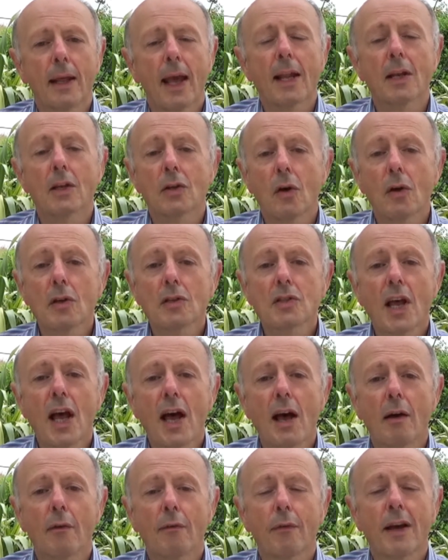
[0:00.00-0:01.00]
it does
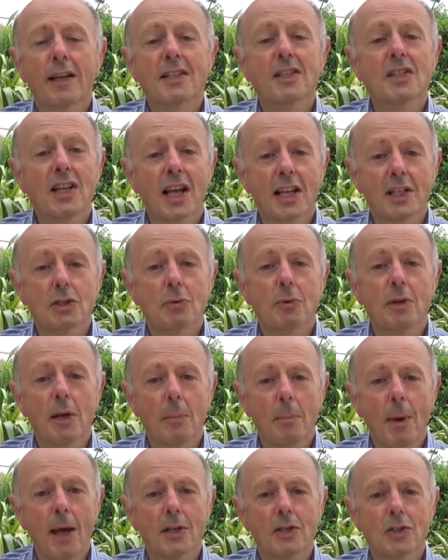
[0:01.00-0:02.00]
have a sensory
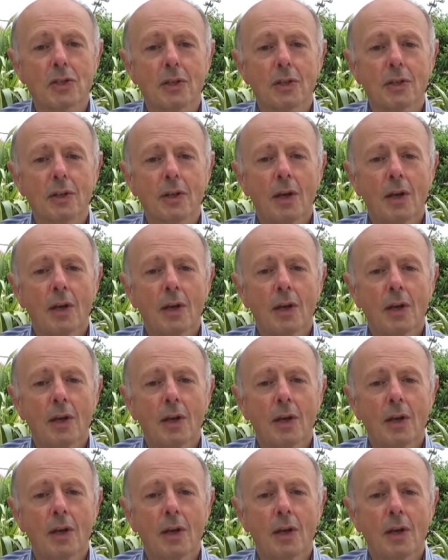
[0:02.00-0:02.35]
dimension.